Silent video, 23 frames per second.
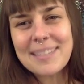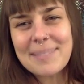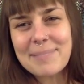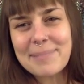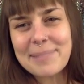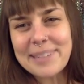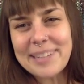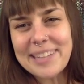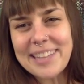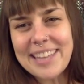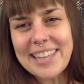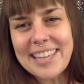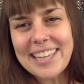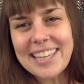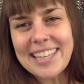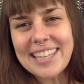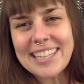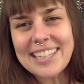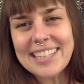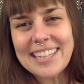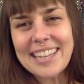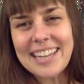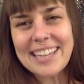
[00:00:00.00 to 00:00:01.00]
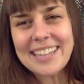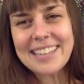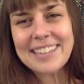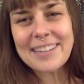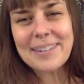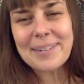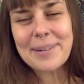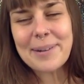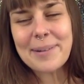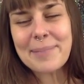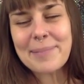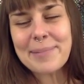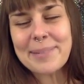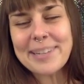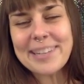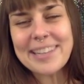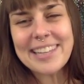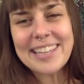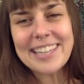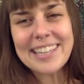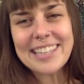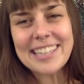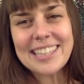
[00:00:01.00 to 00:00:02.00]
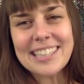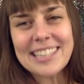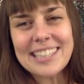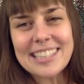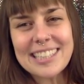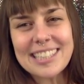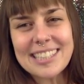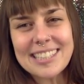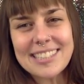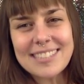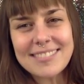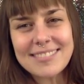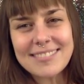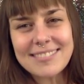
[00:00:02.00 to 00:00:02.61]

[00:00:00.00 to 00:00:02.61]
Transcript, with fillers: Breathing in, I know I'm breathing in.